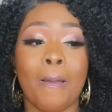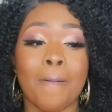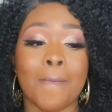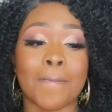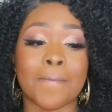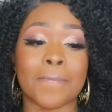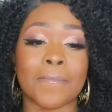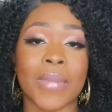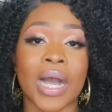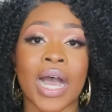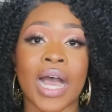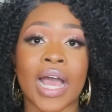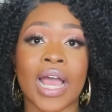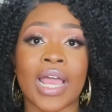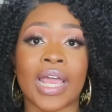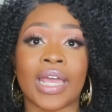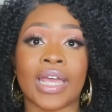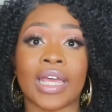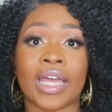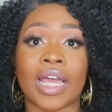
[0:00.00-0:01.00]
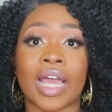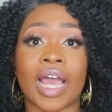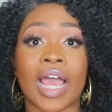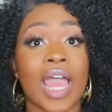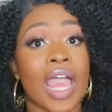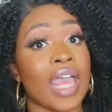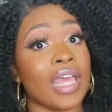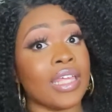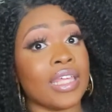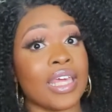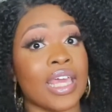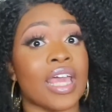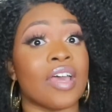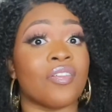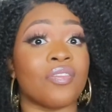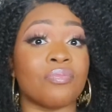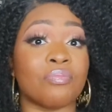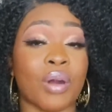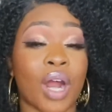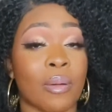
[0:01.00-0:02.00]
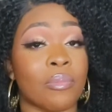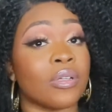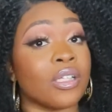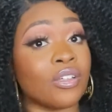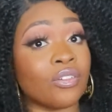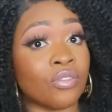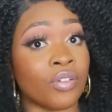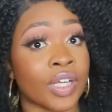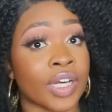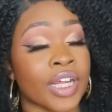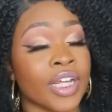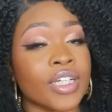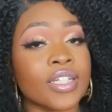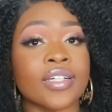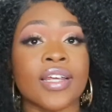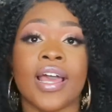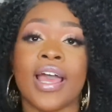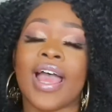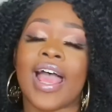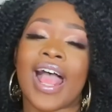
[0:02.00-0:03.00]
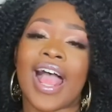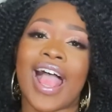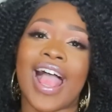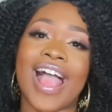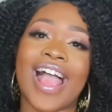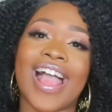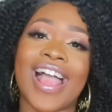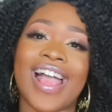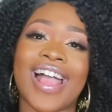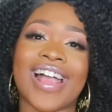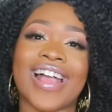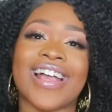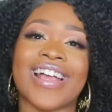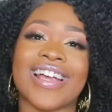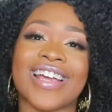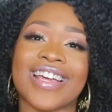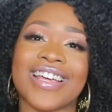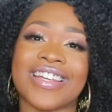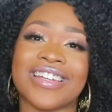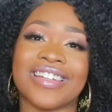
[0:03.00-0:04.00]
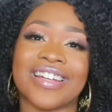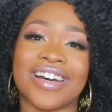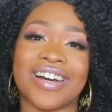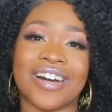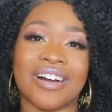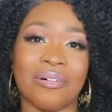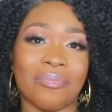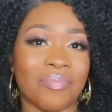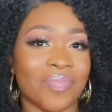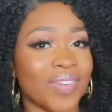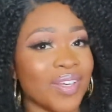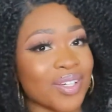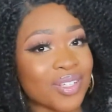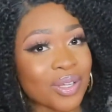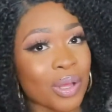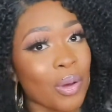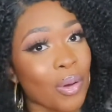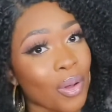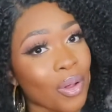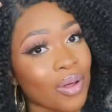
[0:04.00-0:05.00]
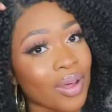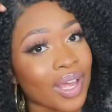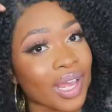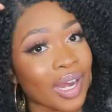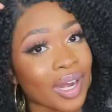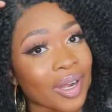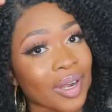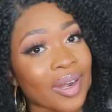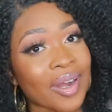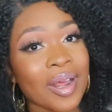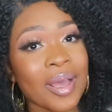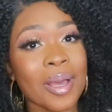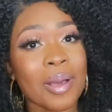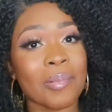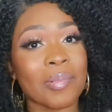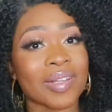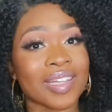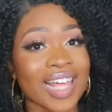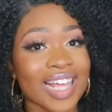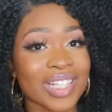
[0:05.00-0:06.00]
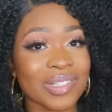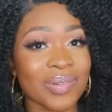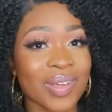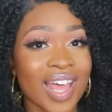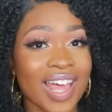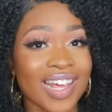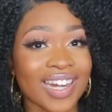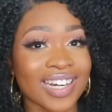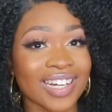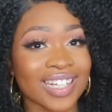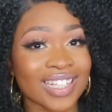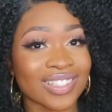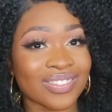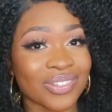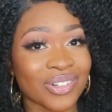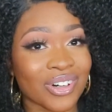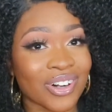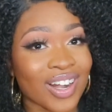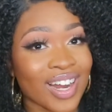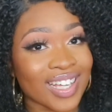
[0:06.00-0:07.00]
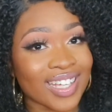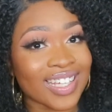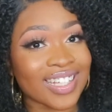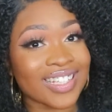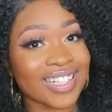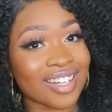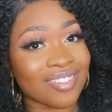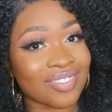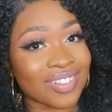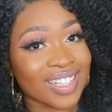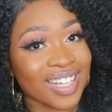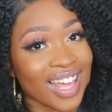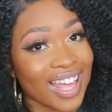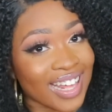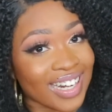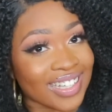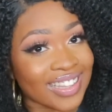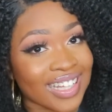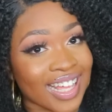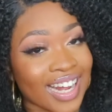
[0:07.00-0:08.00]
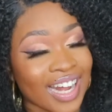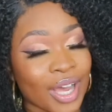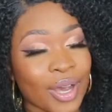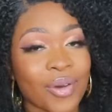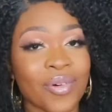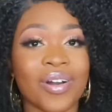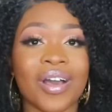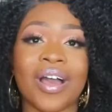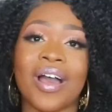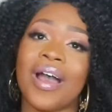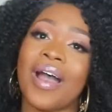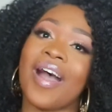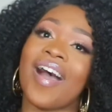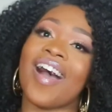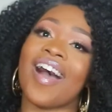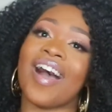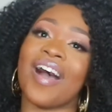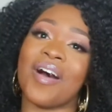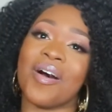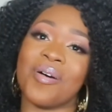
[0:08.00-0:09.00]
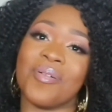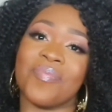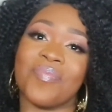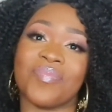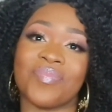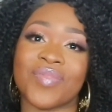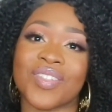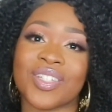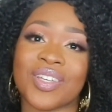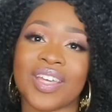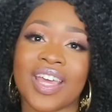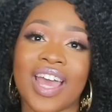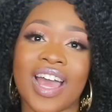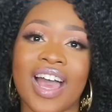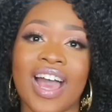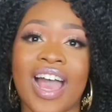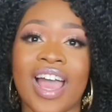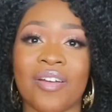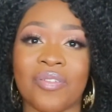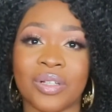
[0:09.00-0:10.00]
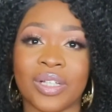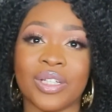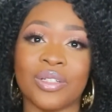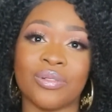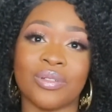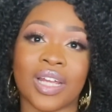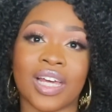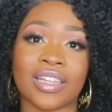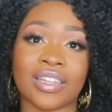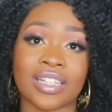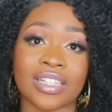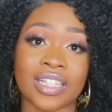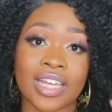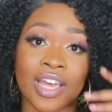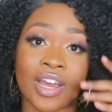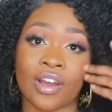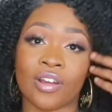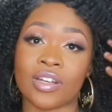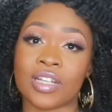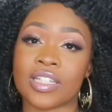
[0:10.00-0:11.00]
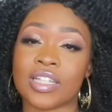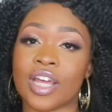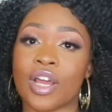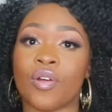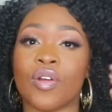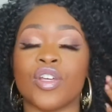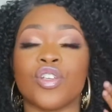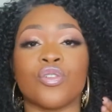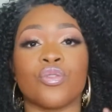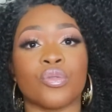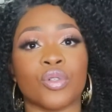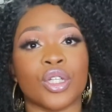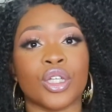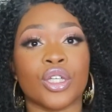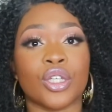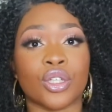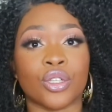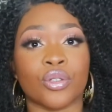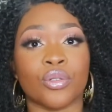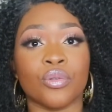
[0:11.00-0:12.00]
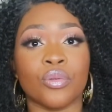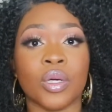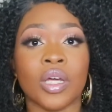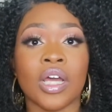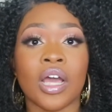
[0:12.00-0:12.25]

my head can't properly fit it, and there's a hole here, but that's what editing's for. I can definitely edit that out. So yeah, I really do like this hair. This hair is really cute.